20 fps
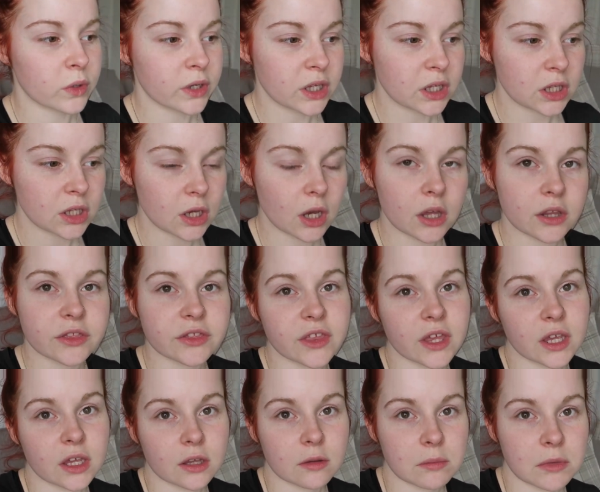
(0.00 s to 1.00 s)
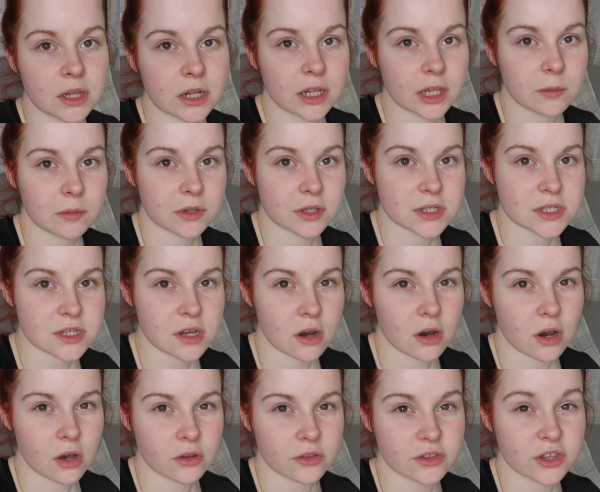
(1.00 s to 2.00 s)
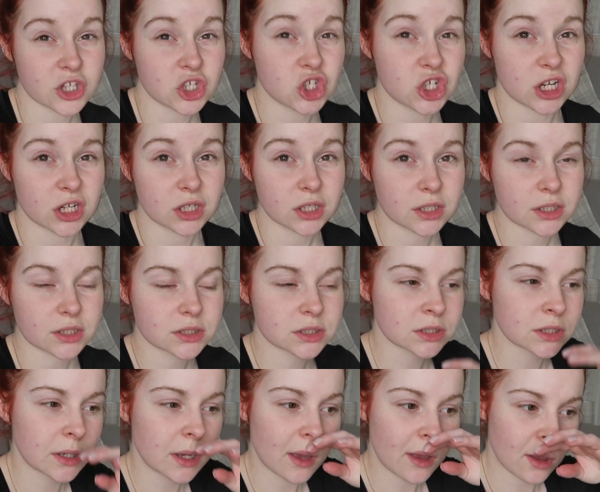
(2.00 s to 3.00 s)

I think me and Liam are gonna start on the Jinx,